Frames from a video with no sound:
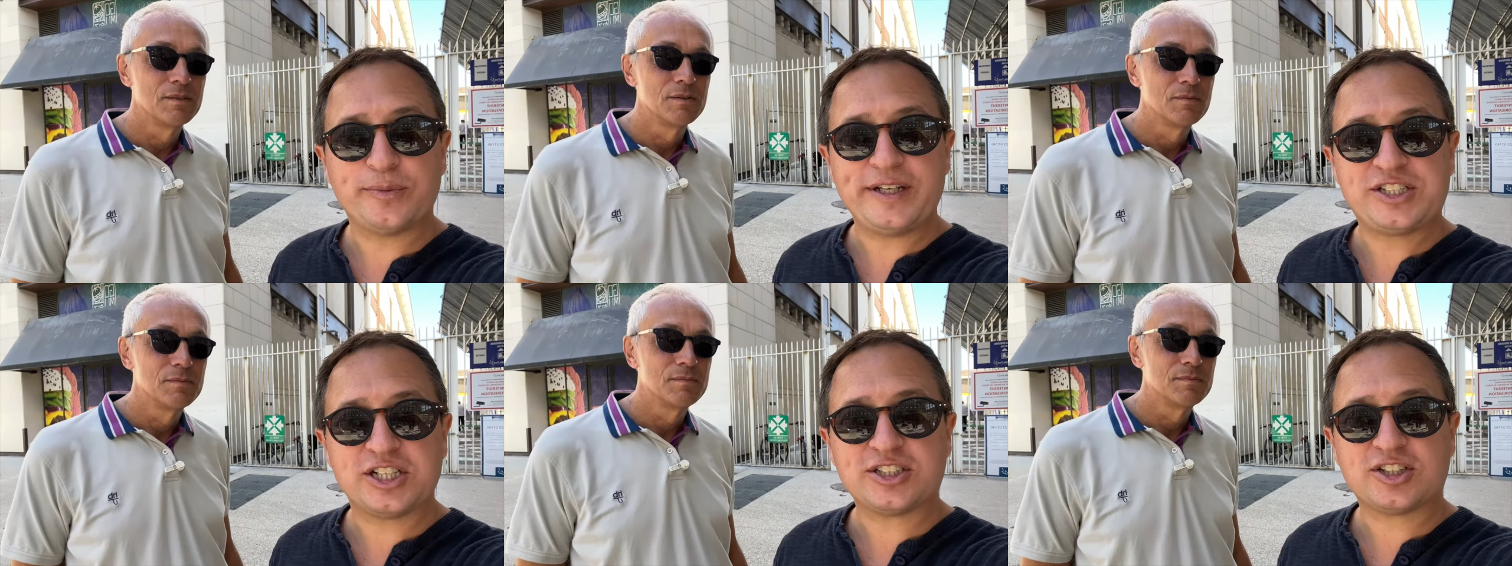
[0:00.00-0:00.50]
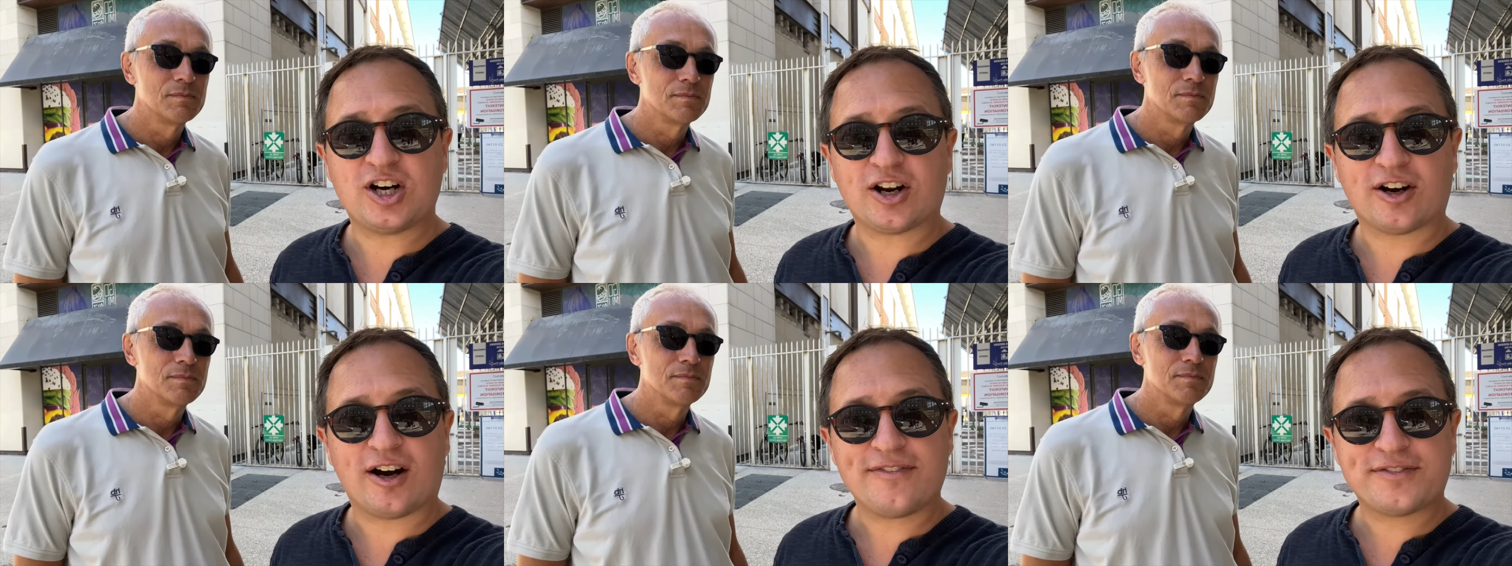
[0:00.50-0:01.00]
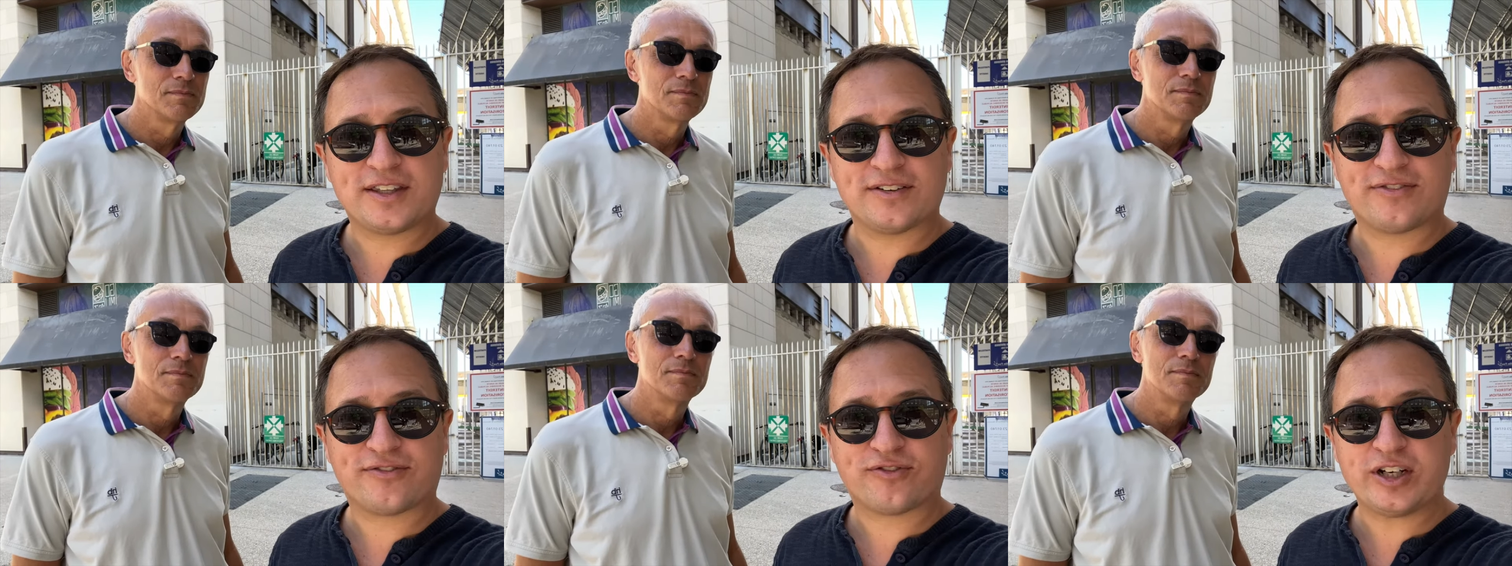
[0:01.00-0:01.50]
Speaker 1: we just got off the
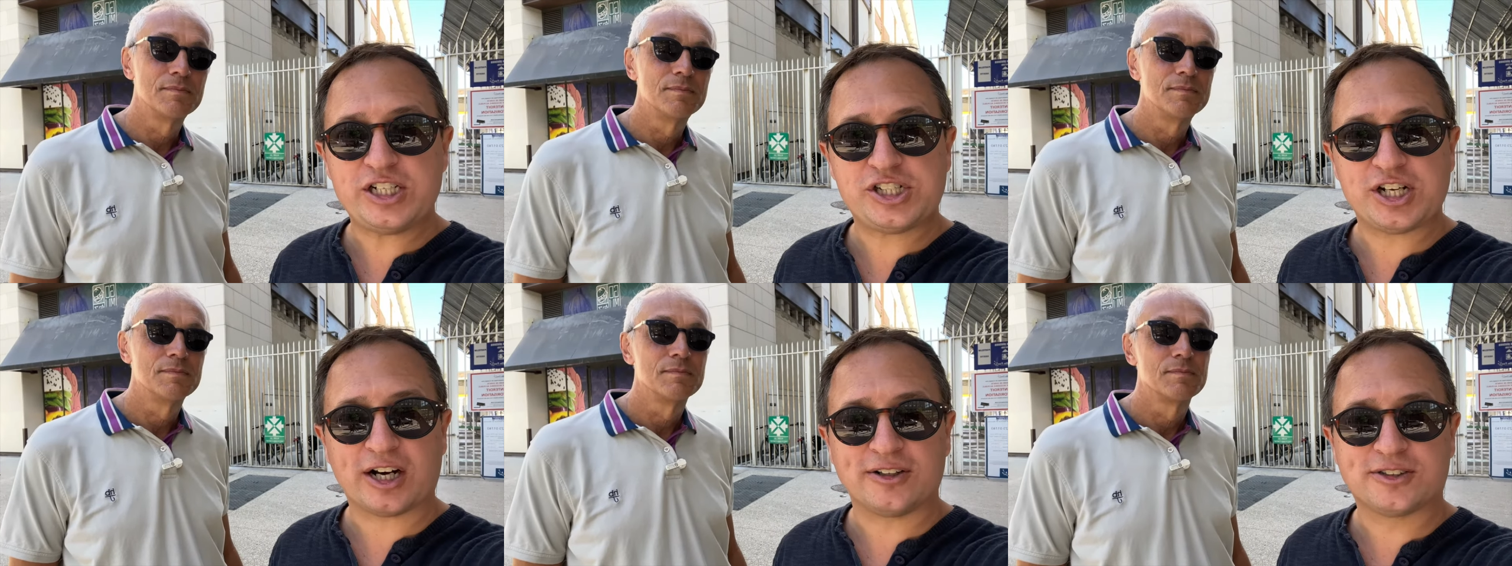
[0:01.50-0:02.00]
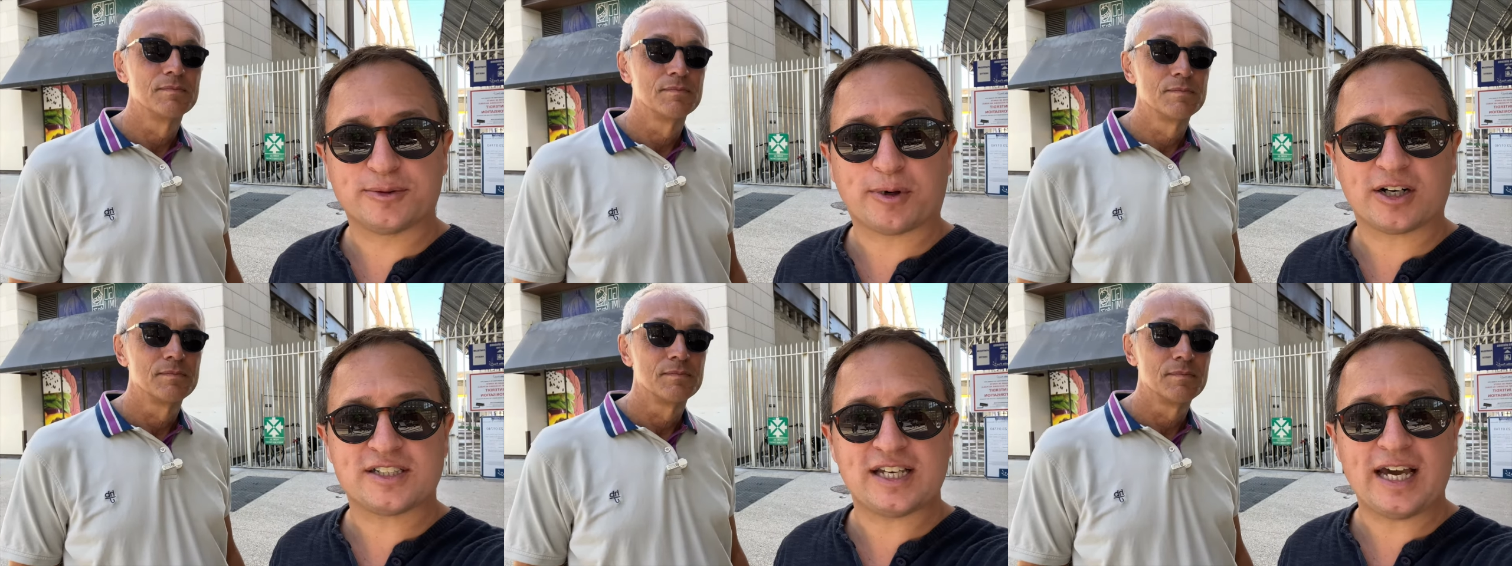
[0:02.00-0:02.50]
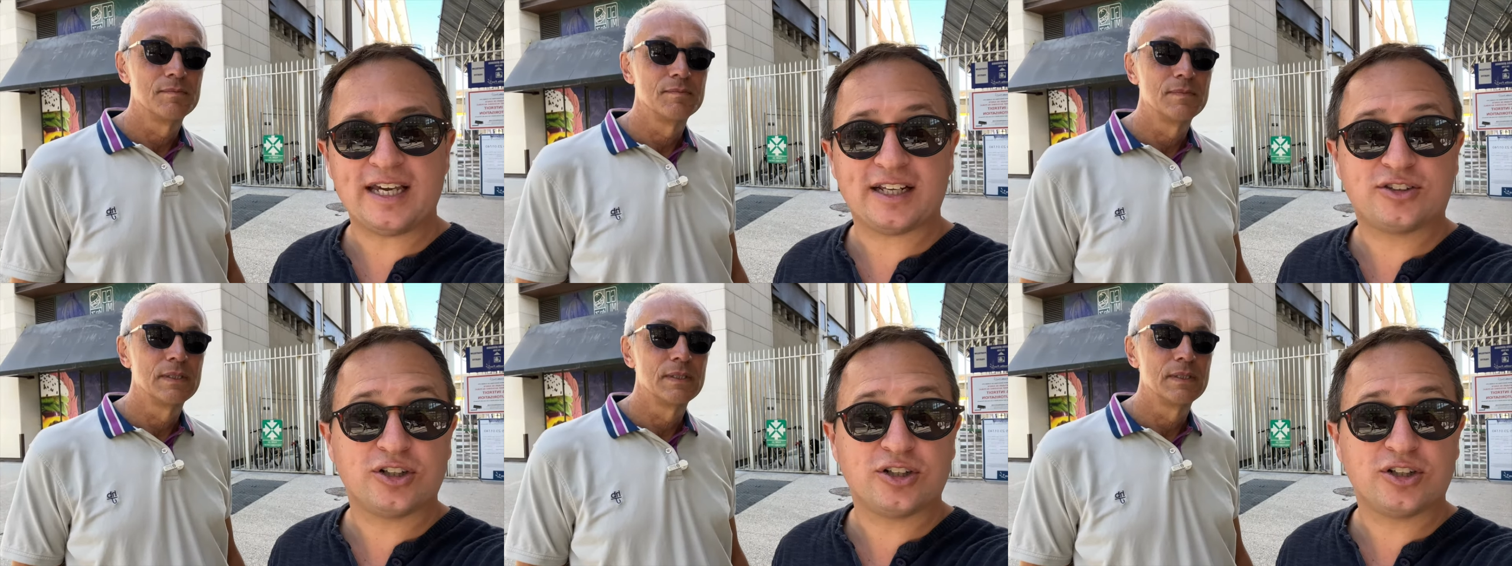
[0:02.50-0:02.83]
free shuttle to Marseille, and it